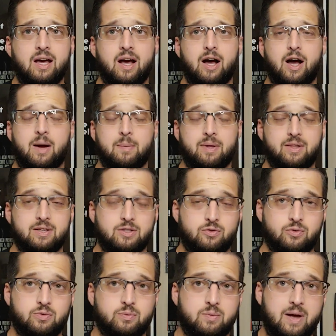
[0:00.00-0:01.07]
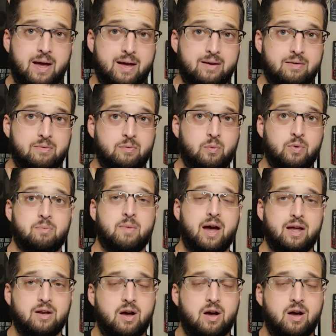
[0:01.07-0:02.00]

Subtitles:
at least with my